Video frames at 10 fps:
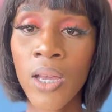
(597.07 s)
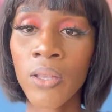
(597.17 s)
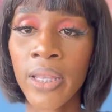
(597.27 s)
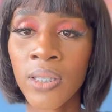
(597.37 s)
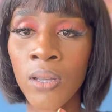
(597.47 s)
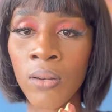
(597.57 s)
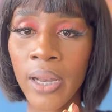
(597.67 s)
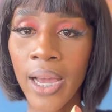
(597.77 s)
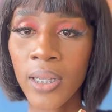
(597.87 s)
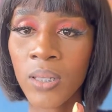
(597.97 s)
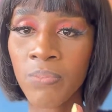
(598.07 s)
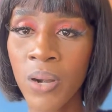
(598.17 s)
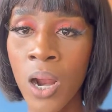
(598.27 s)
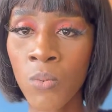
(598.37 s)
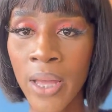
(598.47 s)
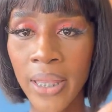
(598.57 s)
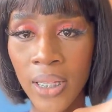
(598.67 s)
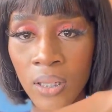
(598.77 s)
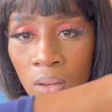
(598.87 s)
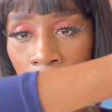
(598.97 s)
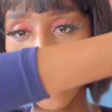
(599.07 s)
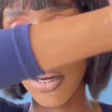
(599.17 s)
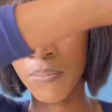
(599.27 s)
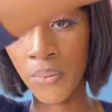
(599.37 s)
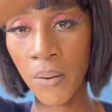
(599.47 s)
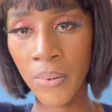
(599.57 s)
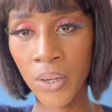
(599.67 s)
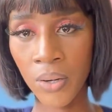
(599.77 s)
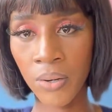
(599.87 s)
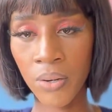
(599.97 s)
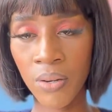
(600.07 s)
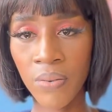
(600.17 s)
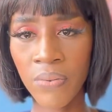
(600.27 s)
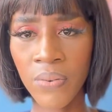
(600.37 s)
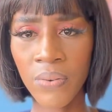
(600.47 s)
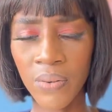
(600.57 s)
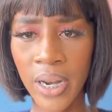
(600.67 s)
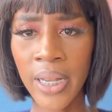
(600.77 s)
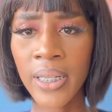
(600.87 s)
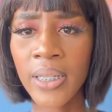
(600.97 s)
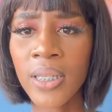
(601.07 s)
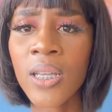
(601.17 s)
There's the nice brown one that's got a proper curve, right?